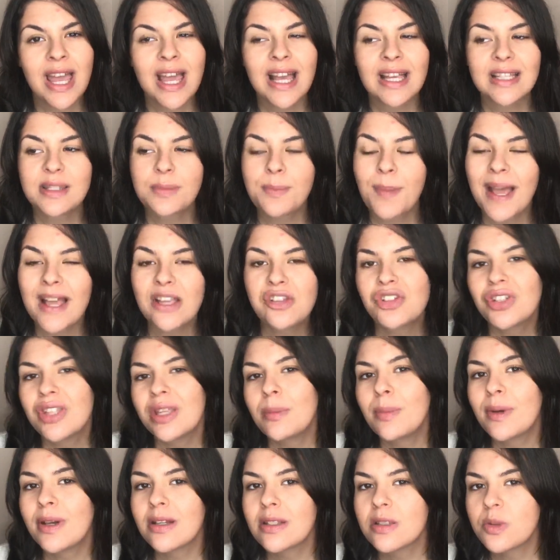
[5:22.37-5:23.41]
especially
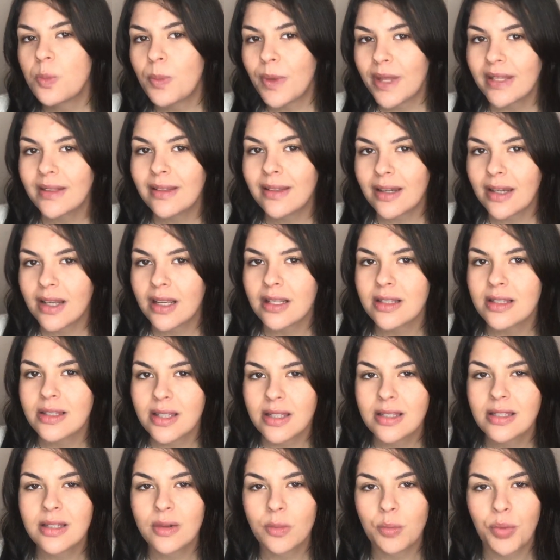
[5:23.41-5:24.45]
because building a
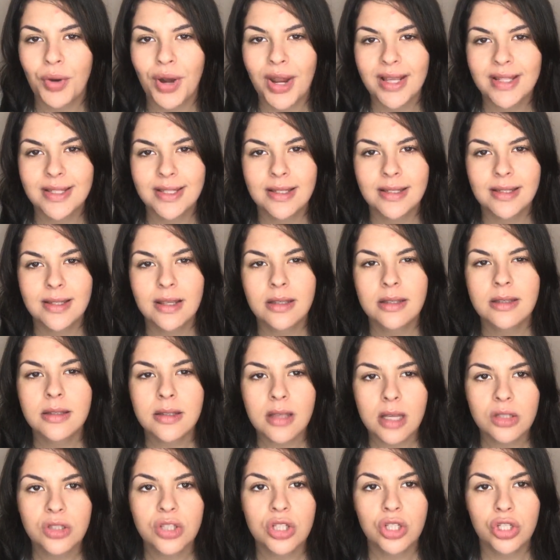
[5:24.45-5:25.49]
consistent presence has
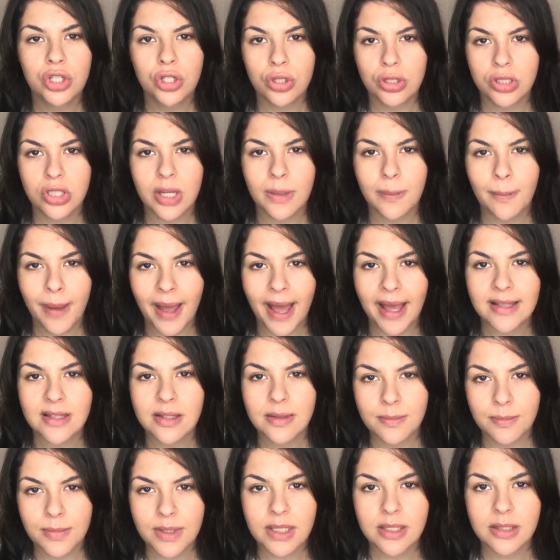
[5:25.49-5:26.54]
such a huge impact
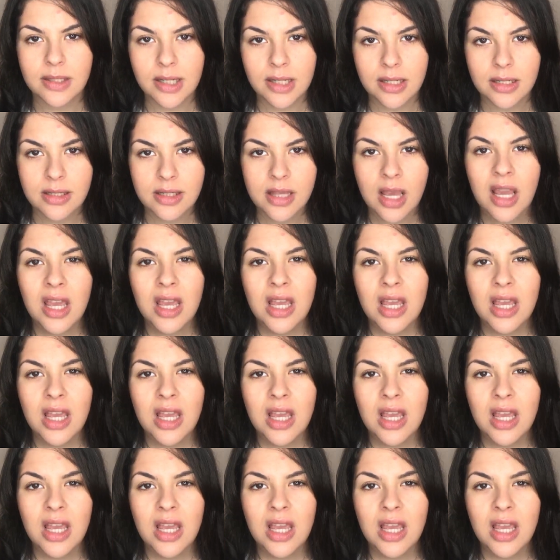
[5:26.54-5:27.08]
in business.